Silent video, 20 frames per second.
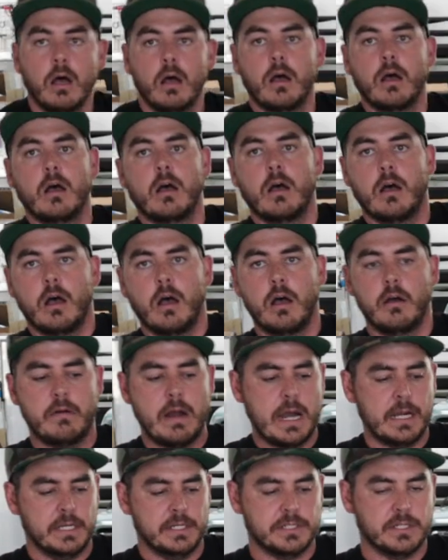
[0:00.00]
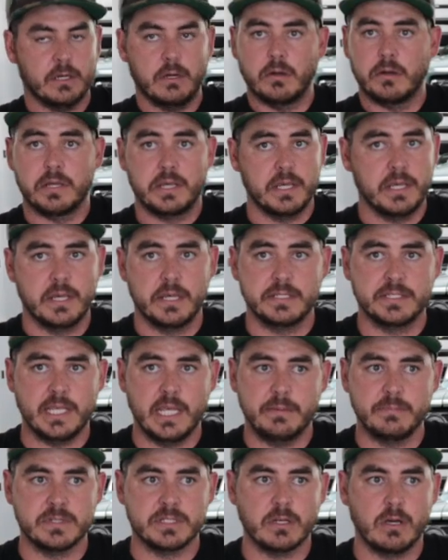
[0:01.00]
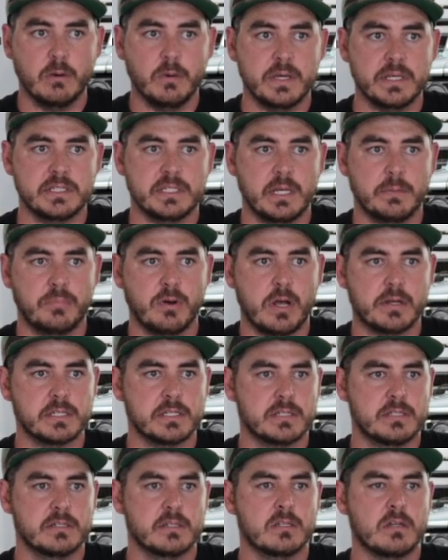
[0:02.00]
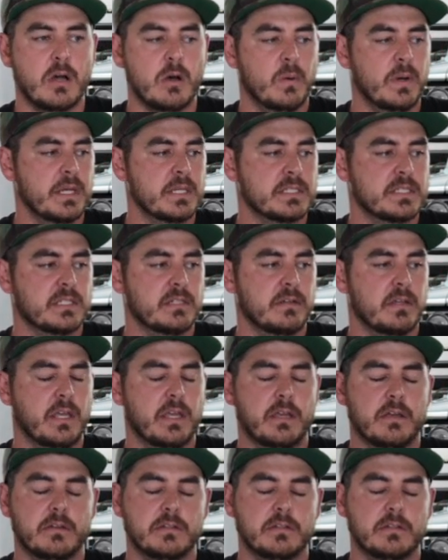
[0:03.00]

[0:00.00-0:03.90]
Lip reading: Alrighty, so same as always, same process as always to